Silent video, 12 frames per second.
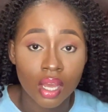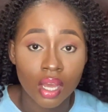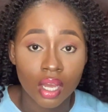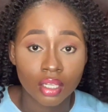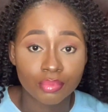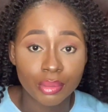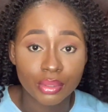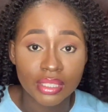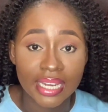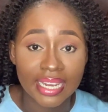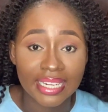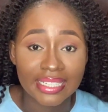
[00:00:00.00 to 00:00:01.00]
and people
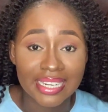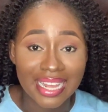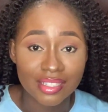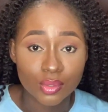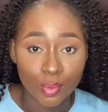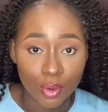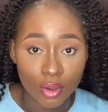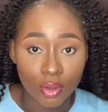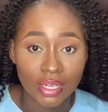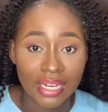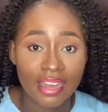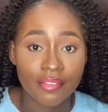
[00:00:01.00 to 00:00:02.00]
that can network
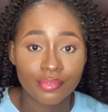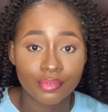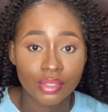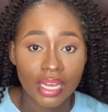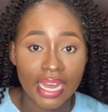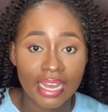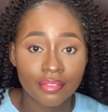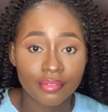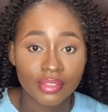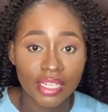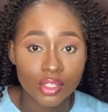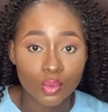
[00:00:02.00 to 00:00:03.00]
or have
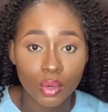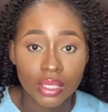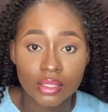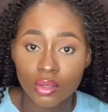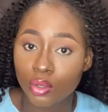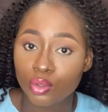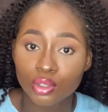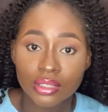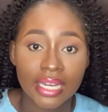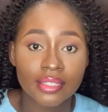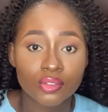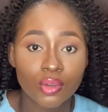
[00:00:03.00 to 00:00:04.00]
networked or know
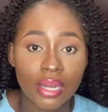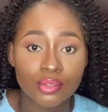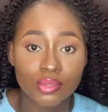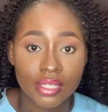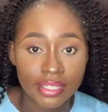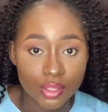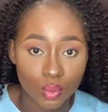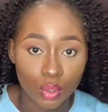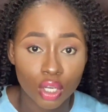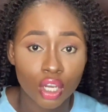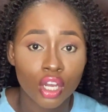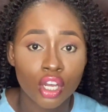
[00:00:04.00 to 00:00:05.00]
how to
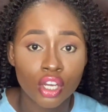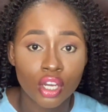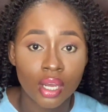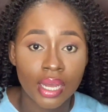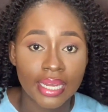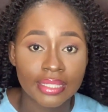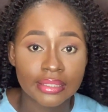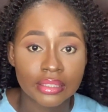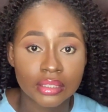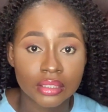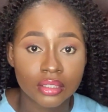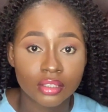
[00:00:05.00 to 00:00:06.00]
network, and
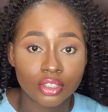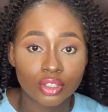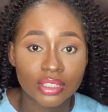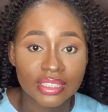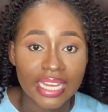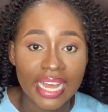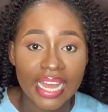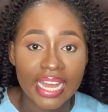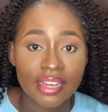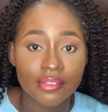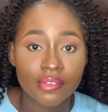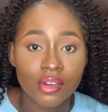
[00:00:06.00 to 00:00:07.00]
those that
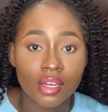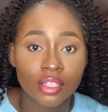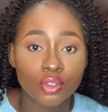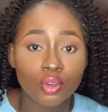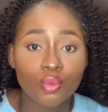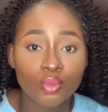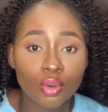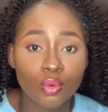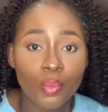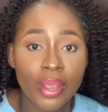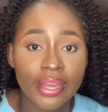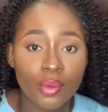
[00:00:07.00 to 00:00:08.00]
have know
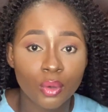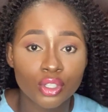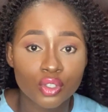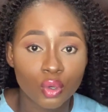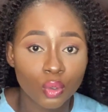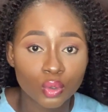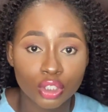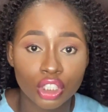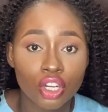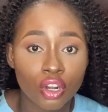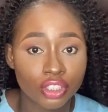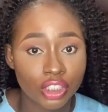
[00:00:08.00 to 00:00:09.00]
where they want to go, to the
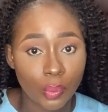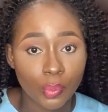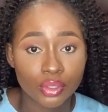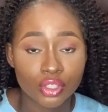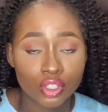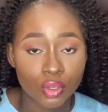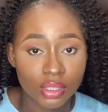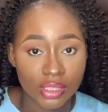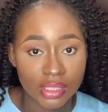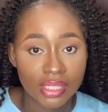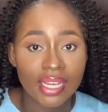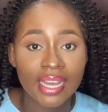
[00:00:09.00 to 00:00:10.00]
course they want to
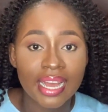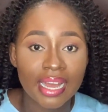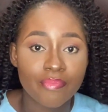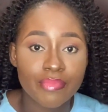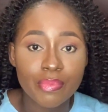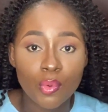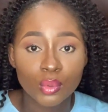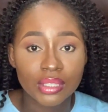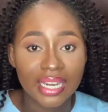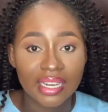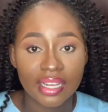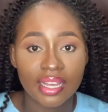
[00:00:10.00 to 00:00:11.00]
study, and people
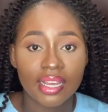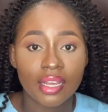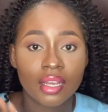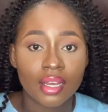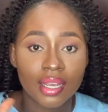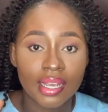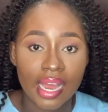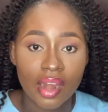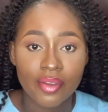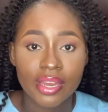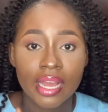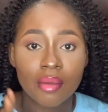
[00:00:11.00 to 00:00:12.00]
with clear
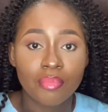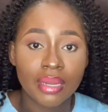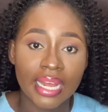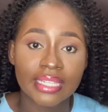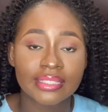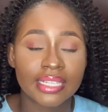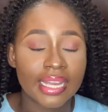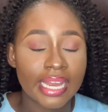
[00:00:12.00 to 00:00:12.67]
career plans and